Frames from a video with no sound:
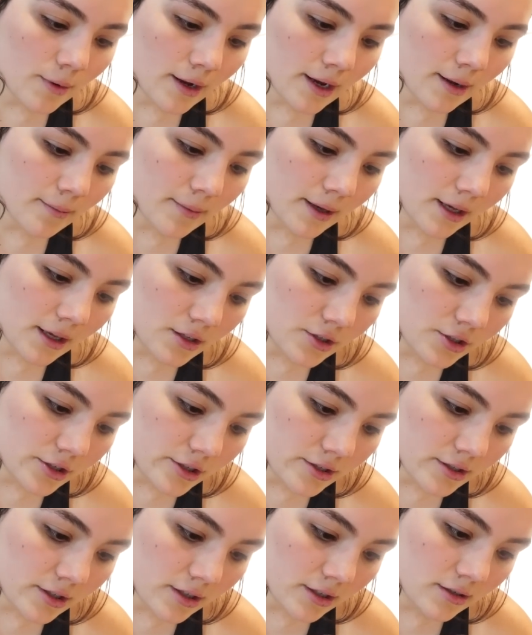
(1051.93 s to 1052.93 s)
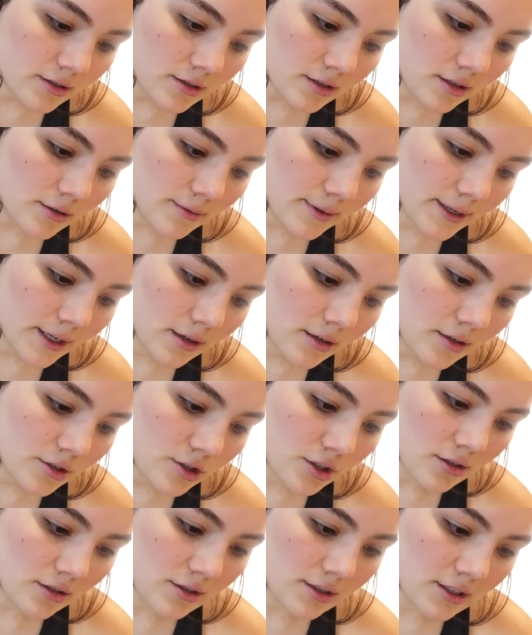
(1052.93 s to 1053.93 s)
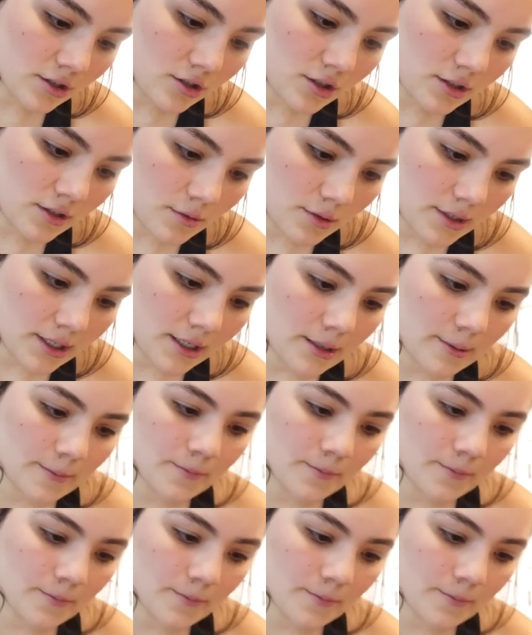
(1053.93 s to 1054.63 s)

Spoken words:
I'm making sure something's not awake. She looks like she's awake.